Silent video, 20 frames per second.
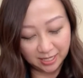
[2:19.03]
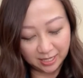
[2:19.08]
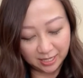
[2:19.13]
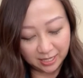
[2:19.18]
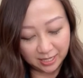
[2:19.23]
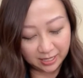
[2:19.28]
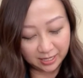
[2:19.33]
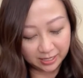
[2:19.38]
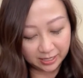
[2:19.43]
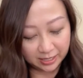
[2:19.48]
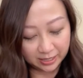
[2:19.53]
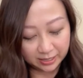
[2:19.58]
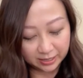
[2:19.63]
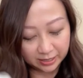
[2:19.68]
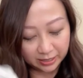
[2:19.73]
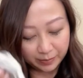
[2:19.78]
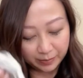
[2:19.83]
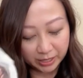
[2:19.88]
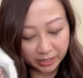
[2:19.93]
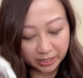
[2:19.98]
And
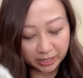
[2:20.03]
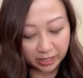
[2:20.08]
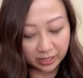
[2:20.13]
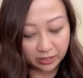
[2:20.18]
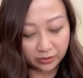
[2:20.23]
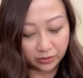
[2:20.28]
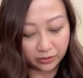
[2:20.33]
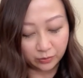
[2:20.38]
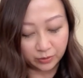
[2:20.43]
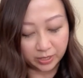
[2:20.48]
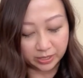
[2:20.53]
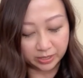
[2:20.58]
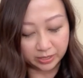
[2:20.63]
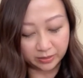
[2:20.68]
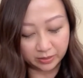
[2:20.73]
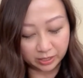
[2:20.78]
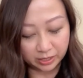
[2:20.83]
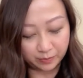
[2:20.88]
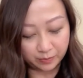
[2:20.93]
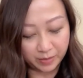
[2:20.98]
let me take out the rest of
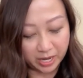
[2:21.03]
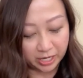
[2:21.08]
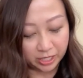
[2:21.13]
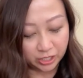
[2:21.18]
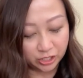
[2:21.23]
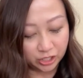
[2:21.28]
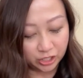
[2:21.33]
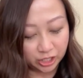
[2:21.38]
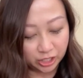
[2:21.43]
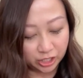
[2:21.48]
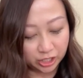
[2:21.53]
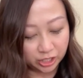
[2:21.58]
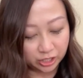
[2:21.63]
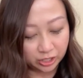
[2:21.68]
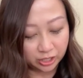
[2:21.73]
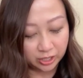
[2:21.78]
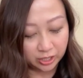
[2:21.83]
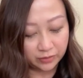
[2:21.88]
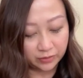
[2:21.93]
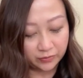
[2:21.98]
this packaging just to
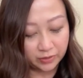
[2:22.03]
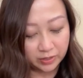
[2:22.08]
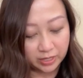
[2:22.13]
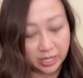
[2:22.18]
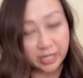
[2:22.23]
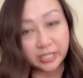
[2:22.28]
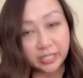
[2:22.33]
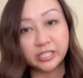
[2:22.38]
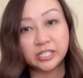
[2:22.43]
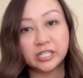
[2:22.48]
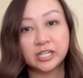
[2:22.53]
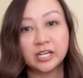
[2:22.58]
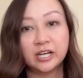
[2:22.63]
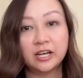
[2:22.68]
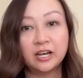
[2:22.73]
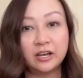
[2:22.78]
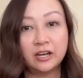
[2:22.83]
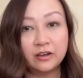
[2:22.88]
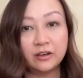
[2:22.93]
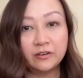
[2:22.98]
give you an idea
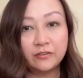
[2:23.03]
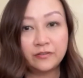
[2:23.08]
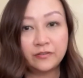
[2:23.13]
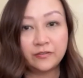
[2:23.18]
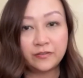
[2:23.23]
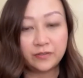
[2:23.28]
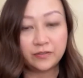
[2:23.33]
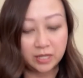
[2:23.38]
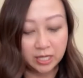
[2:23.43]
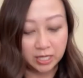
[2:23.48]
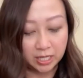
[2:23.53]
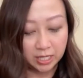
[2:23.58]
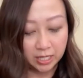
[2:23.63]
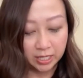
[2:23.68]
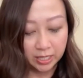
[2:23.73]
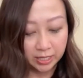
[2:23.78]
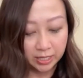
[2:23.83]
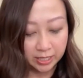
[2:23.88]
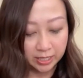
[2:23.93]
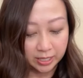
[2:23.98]
of the
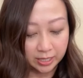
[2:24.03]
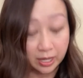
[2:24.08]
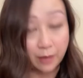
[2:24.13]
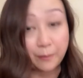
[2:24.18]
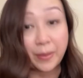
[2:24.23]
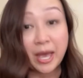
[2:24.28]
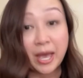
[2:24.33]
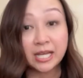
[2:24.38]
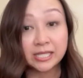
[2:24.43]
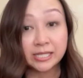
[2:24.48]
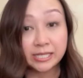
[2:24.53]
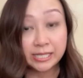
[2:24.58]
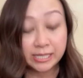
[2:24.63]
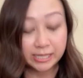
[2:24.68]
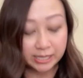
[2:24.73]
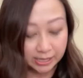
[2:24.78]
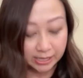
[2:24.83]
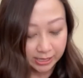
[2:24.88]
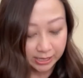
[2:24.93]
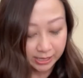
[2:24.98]
uh, capacity
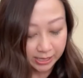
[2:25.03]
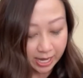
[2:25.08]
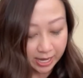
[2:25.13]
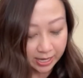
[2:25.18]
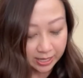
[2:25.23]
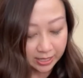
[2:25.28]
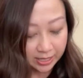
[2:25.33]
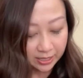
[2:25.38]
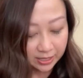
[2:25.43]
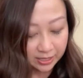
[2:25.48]
inside.